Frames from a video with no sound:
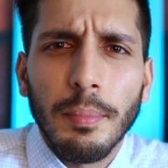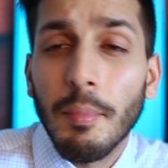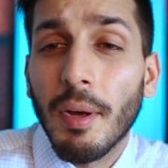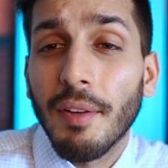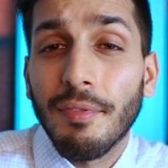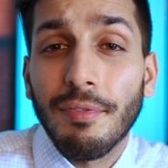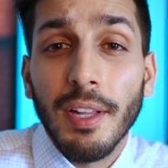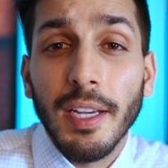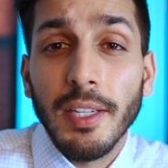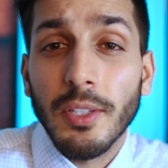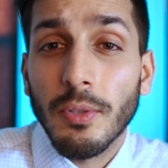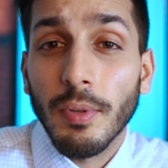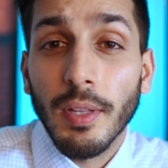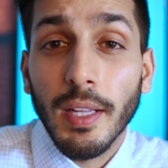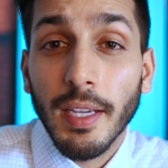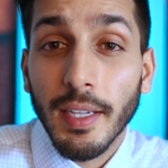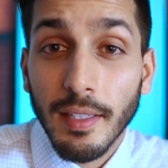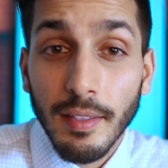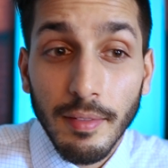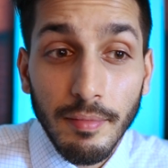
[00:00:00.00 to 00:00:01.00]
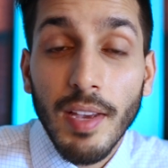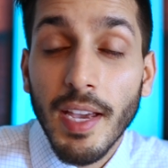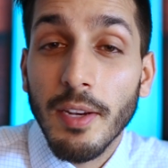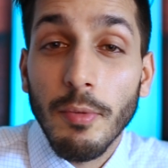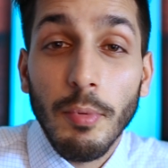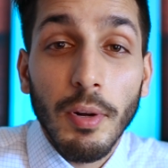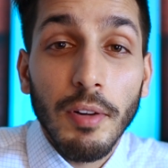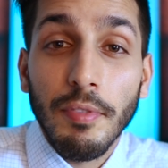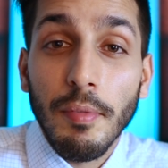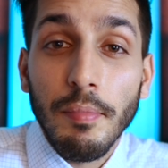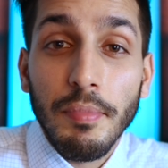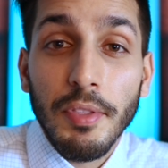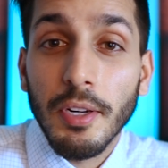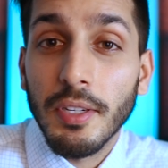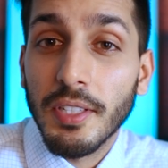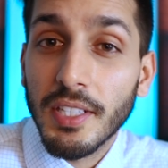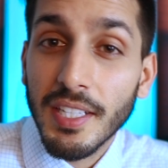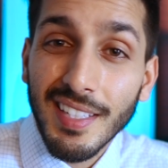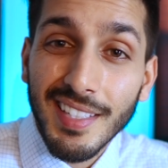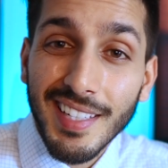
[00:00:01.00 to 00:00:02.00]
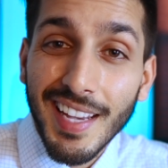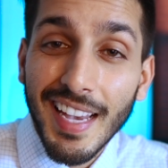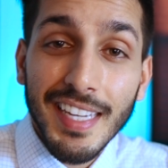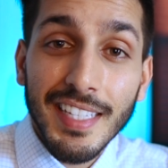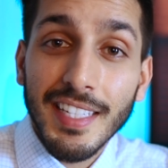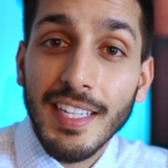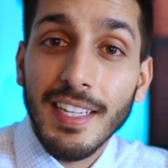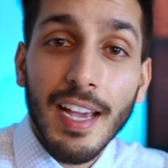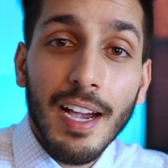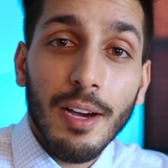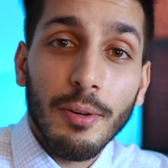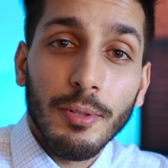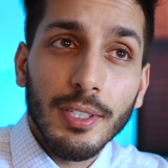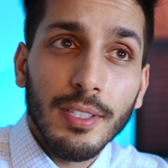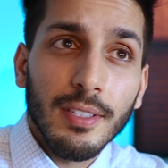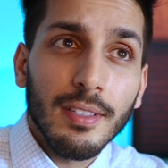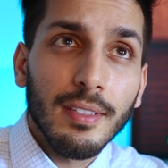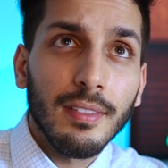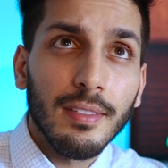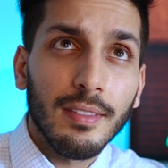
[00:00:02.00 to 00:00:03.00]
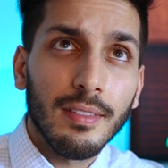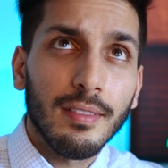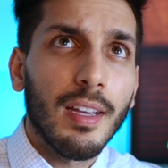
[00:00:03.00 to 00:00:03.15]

And my flights were like anywhere from 13 to 18 hours.